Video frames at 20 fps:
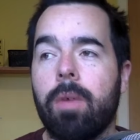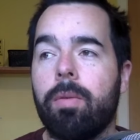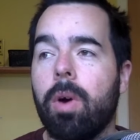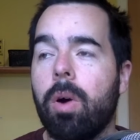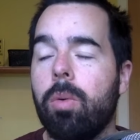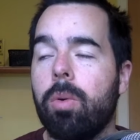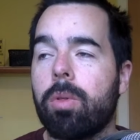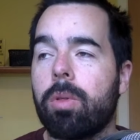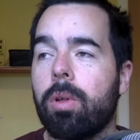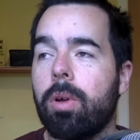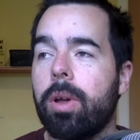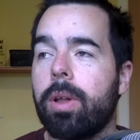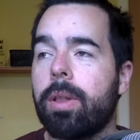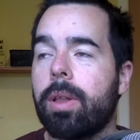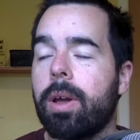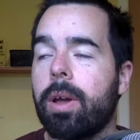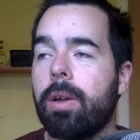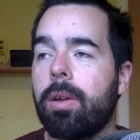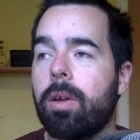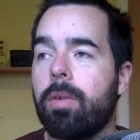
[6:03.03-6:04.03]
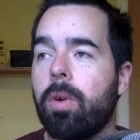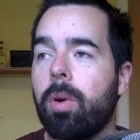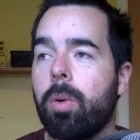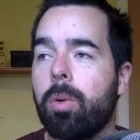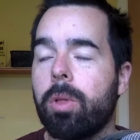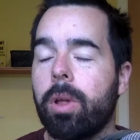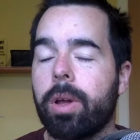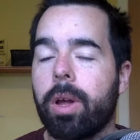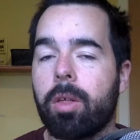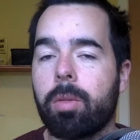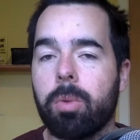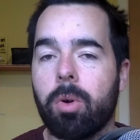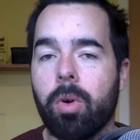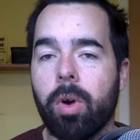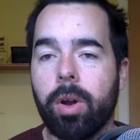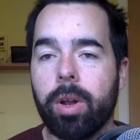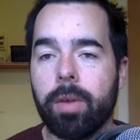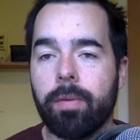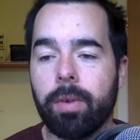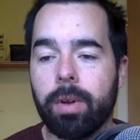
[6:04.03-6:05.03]
liked that. I've always liked
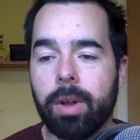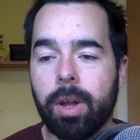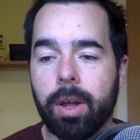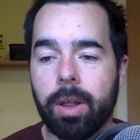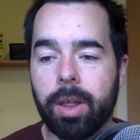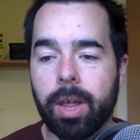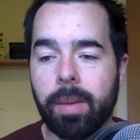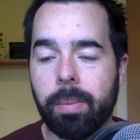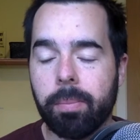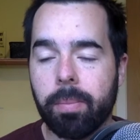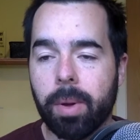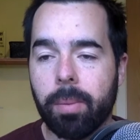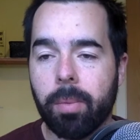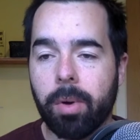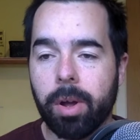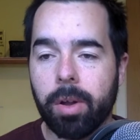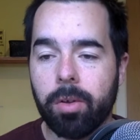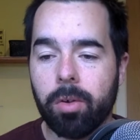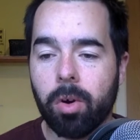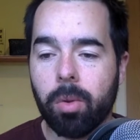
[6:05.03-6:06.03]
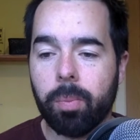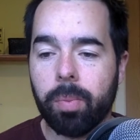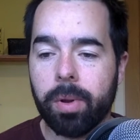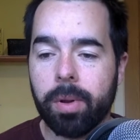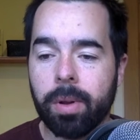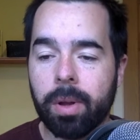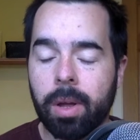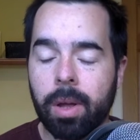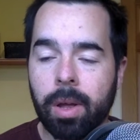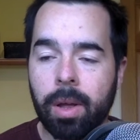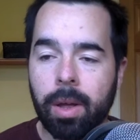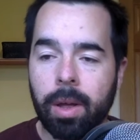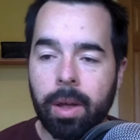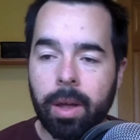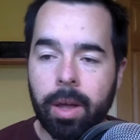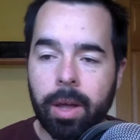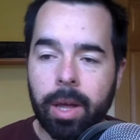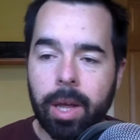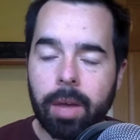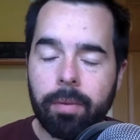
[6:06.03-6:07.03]
exploring different things, keeping my mind open.
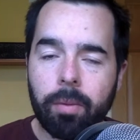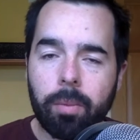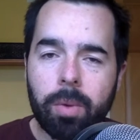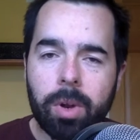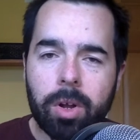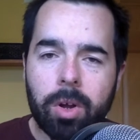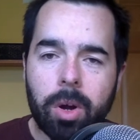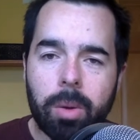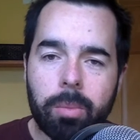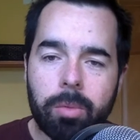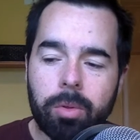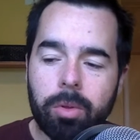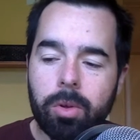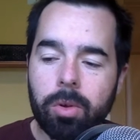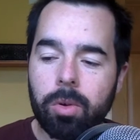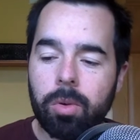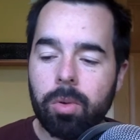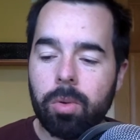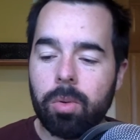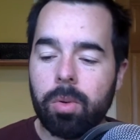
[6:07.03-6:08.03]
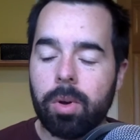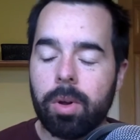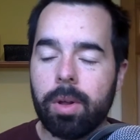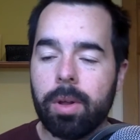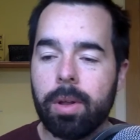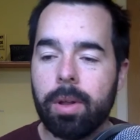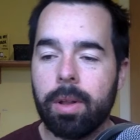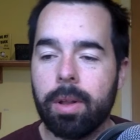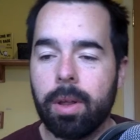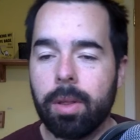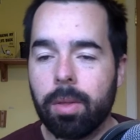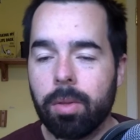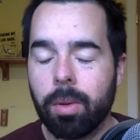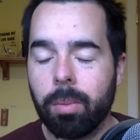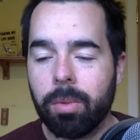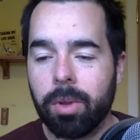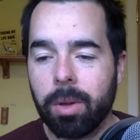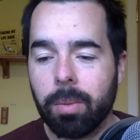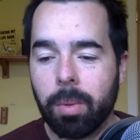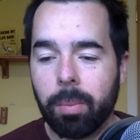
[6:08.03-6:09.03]
Even when it comes to, this is
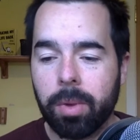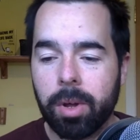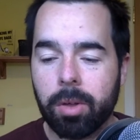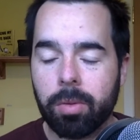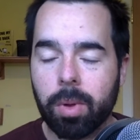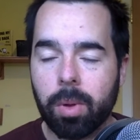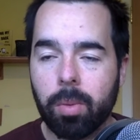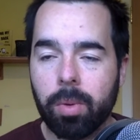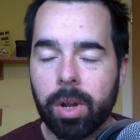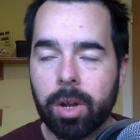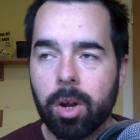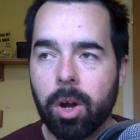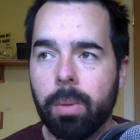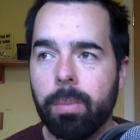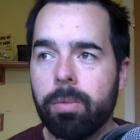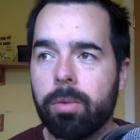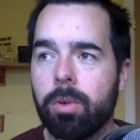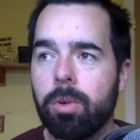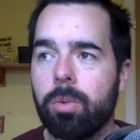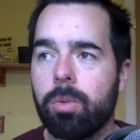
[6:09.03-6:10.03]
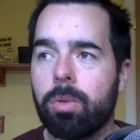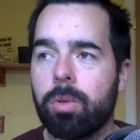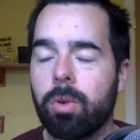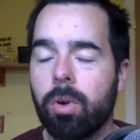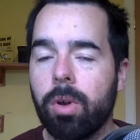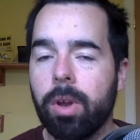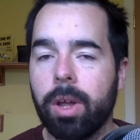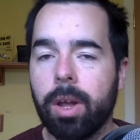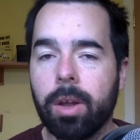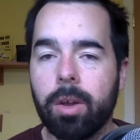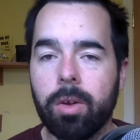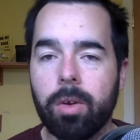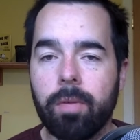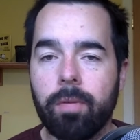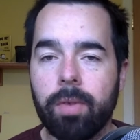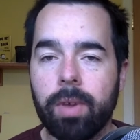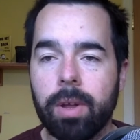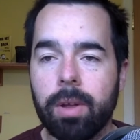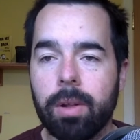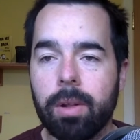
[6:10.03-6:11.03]
something about me as well, when it comes to studying a new
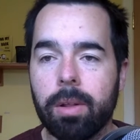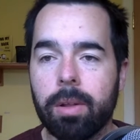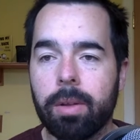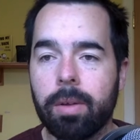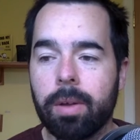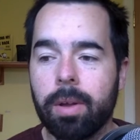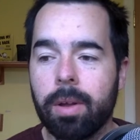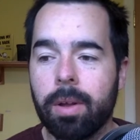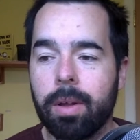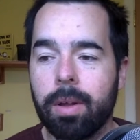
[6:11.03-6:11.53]
field,